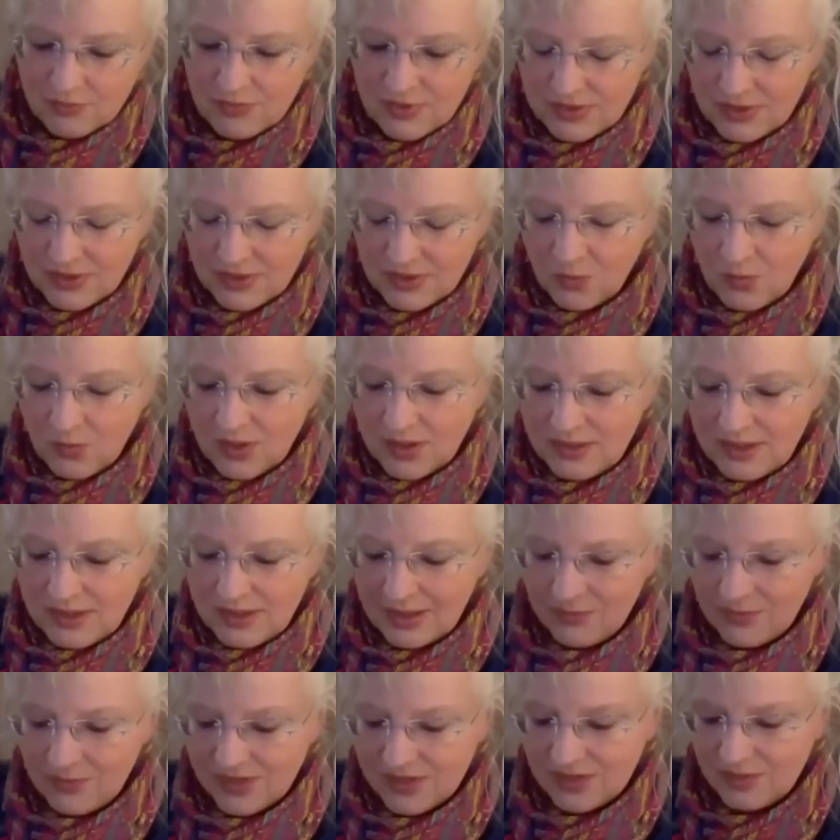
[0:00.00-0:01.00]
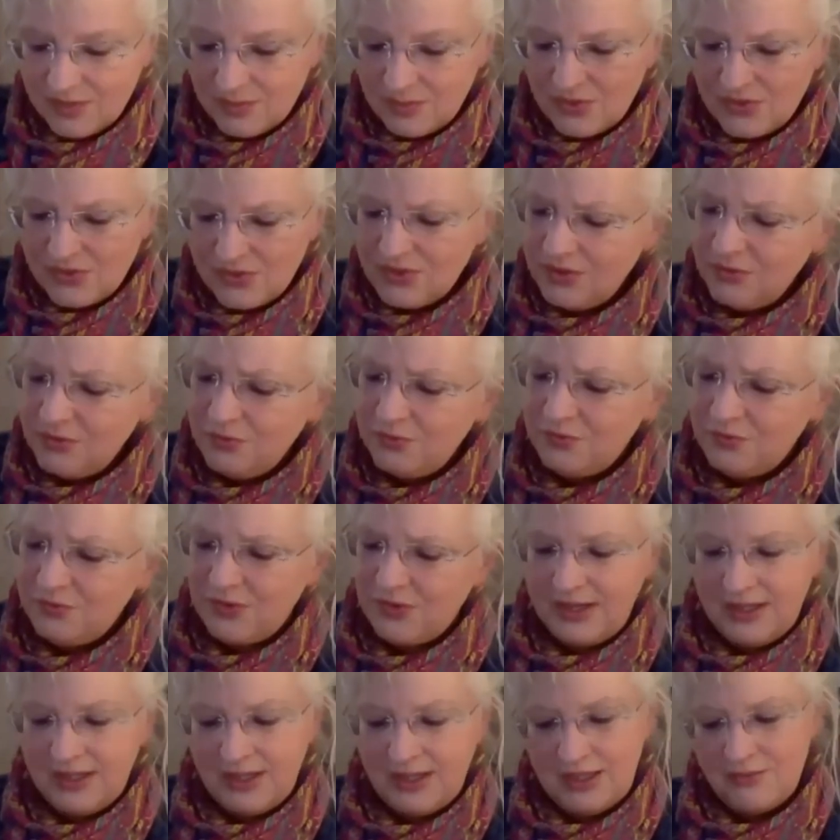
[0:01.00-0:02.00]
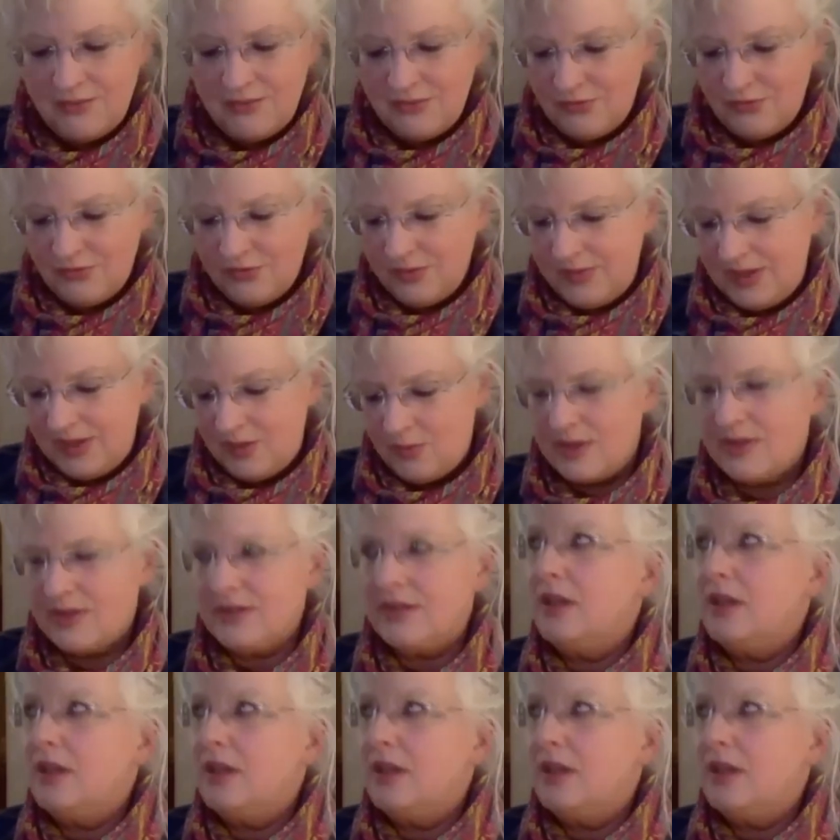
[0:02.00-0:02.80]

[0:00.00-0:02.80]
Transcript: But the one that was the most sort of frightening, even for me, was,